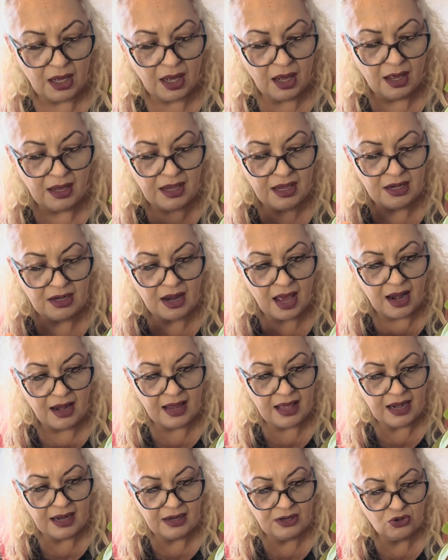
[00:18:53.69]
I cannot
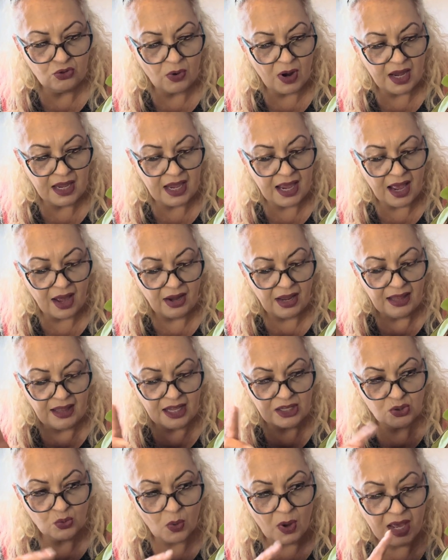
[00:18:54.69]
let it dry out, and
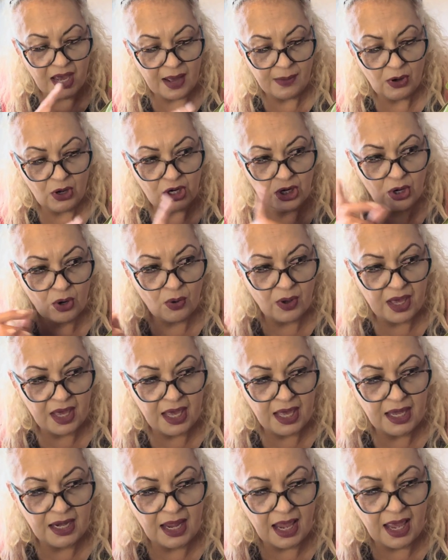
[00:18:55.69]
that's why I'm going to go
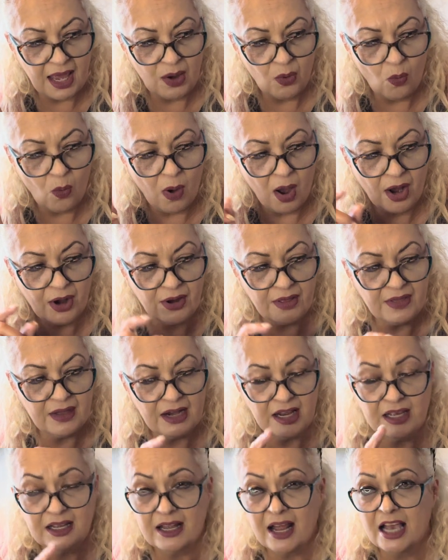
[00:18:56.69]
ahead and water
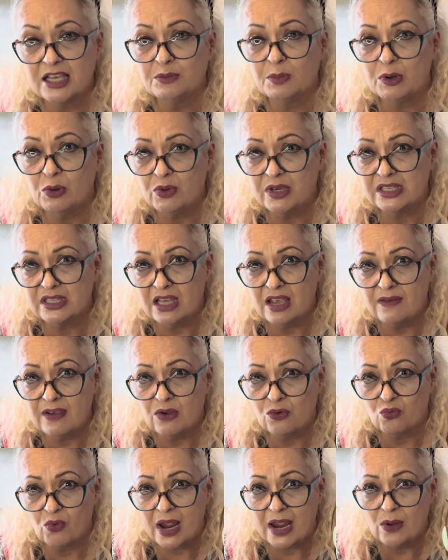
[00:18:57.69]
that. It has been
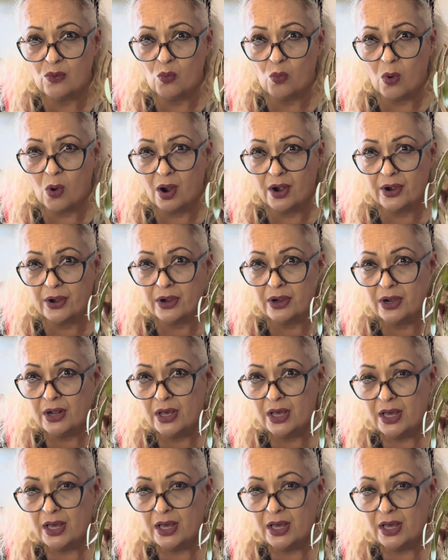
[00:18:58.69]
receiving rainwater